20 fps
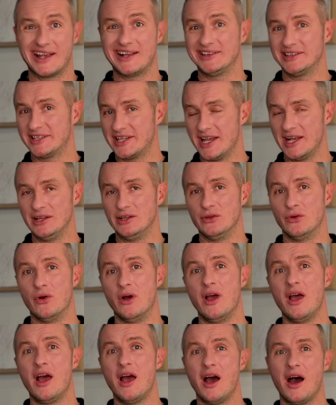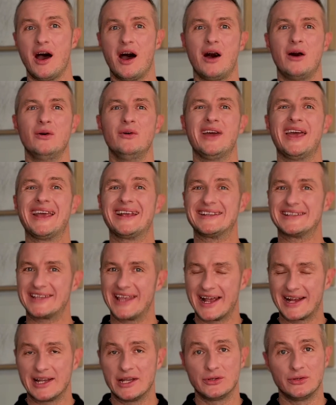I'll tell you how
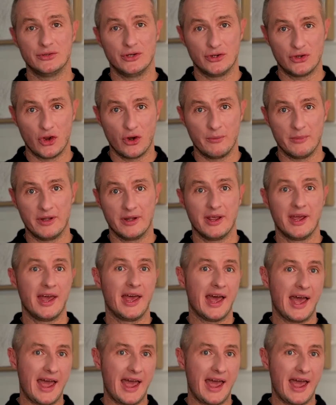exactly to determine